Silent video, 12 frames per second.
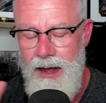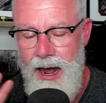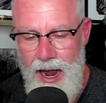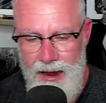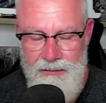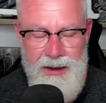
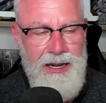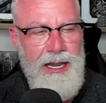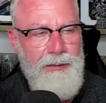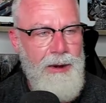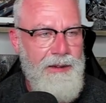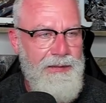I've been a
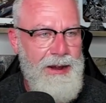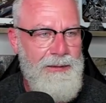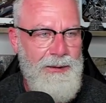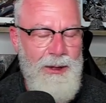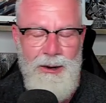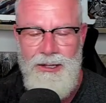Kid Rock fan for
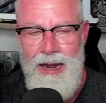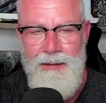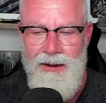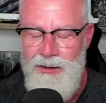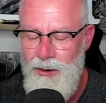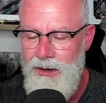a long time.
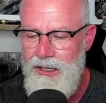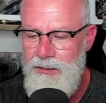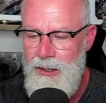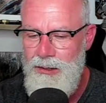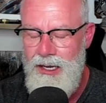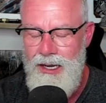and Enjoyed his
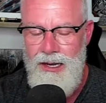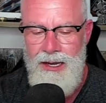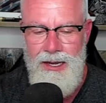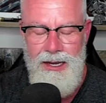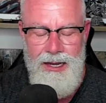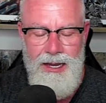music,
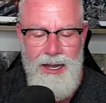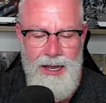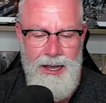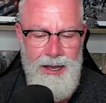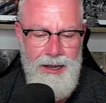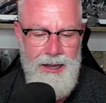
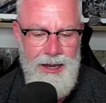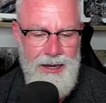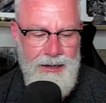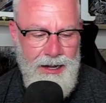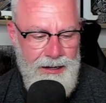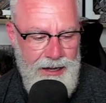uh,
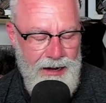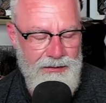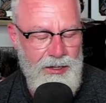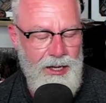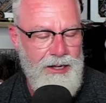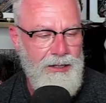and and got a
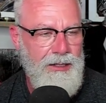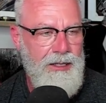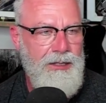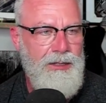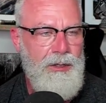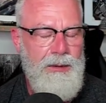chance to
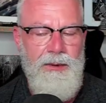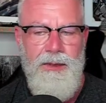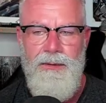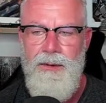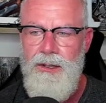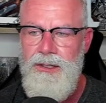listen to him for the
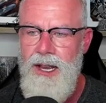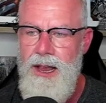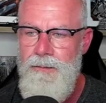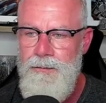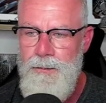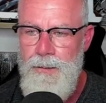first
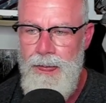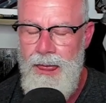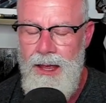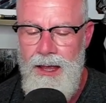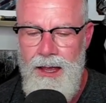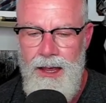time.
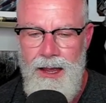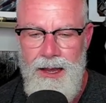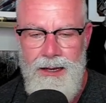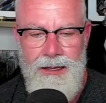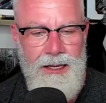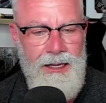
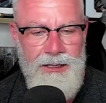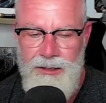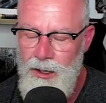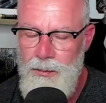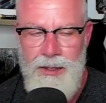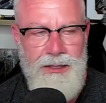And he
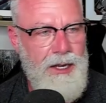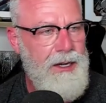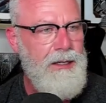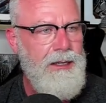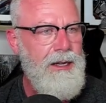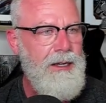still puts on
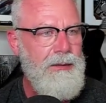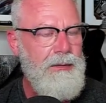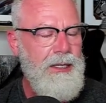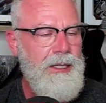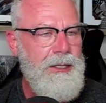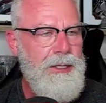a on a
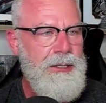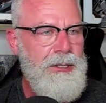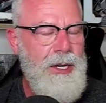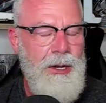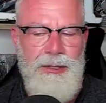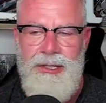really good
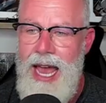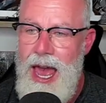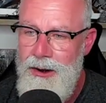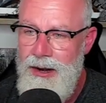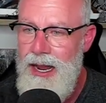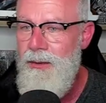show.
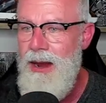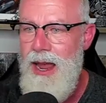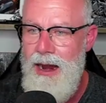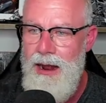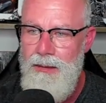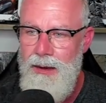Saturday we
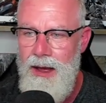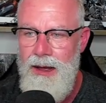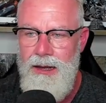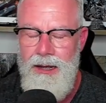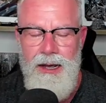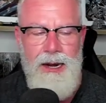had a
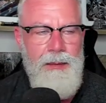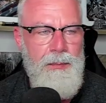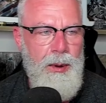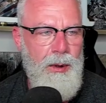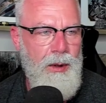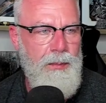a, a
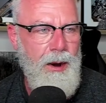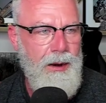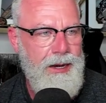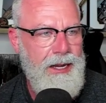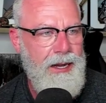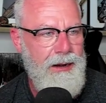pool
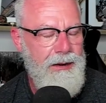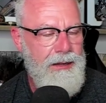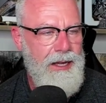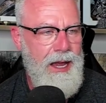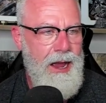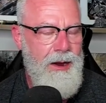party here at
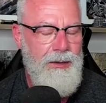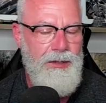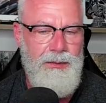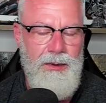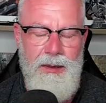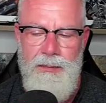the house
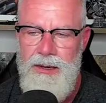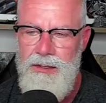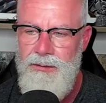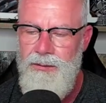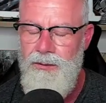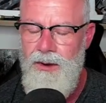with a bunch
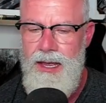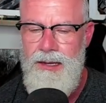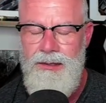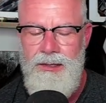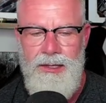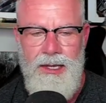of friends.